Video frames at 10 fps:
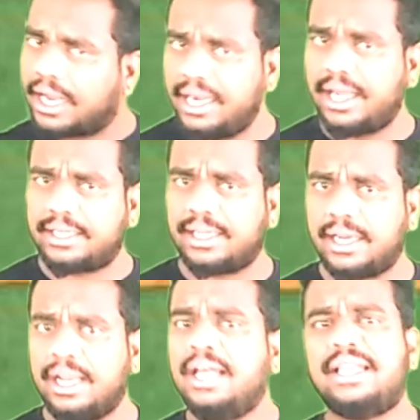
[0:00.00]

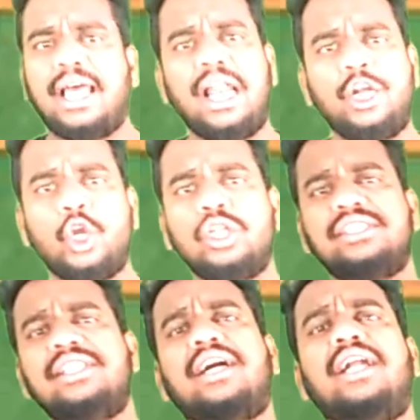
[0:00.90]
conductor, the
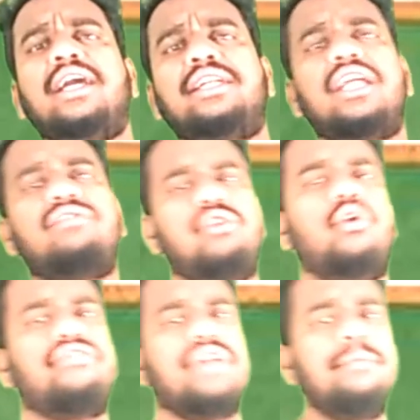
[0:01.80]
electrons in the conductor
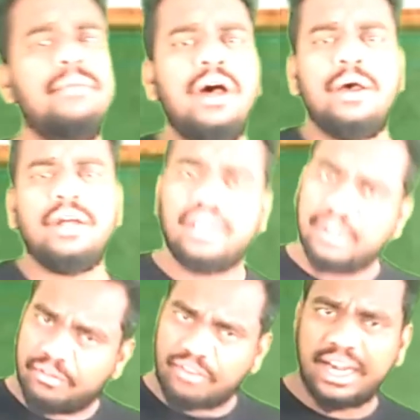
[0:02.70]
flow from
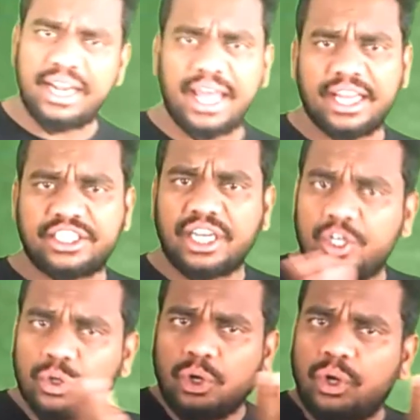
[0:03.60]
one
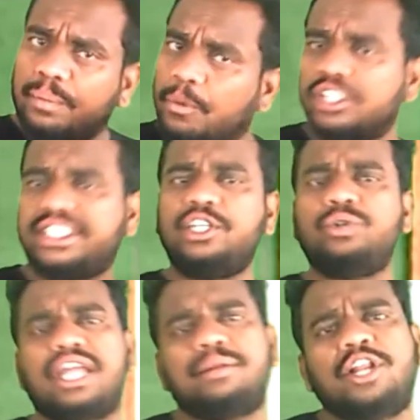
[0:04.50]
direction to
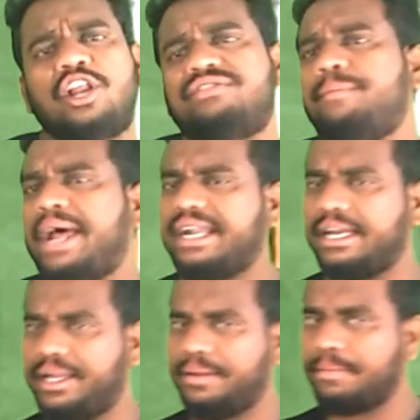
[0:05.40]
positive terminal of the
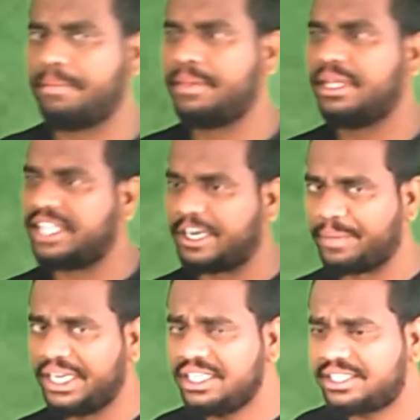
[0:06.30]
battery.
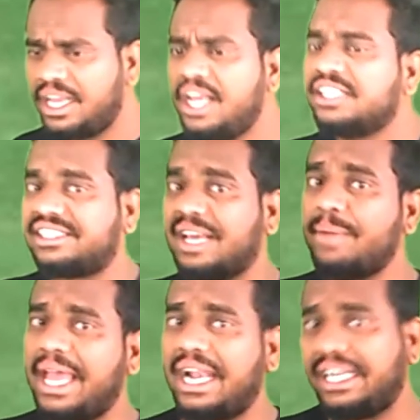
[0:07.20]
That means
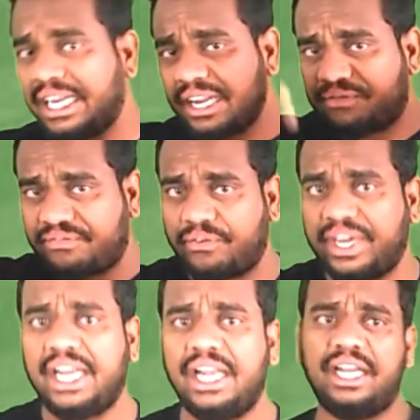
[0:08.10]
some electric
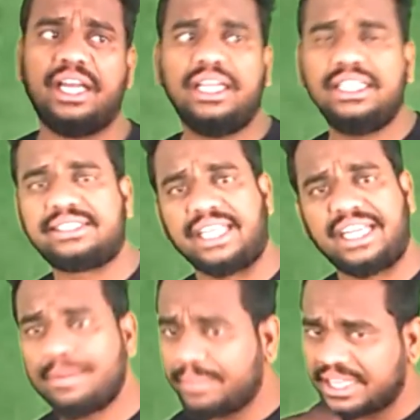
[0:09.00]
field is
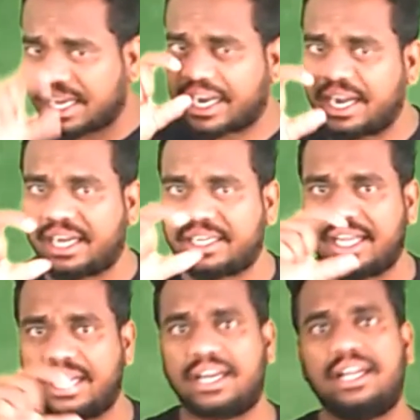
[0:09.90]
set up in the
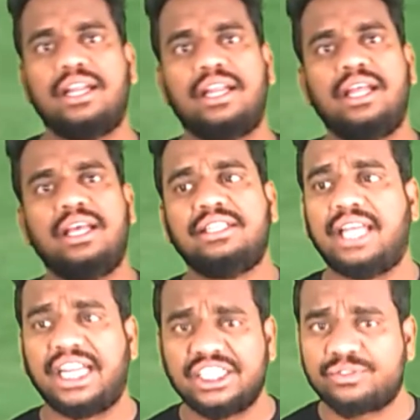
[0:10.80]
conductor.
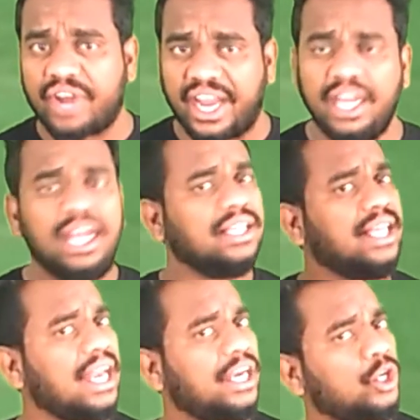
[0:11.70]
That is why
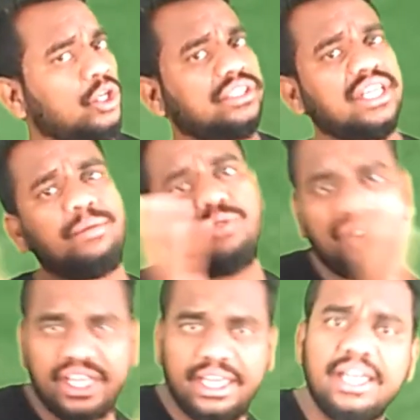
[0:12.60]
the electrons are
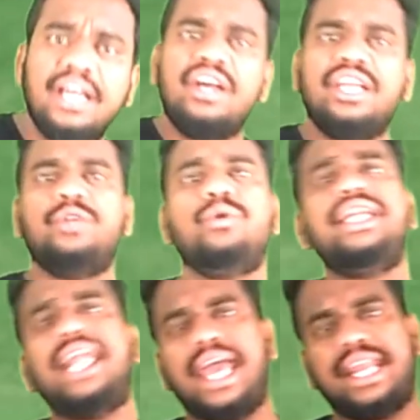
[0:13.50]
moving in
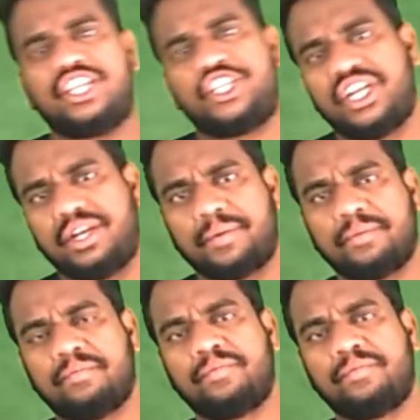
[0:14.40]
unidirection.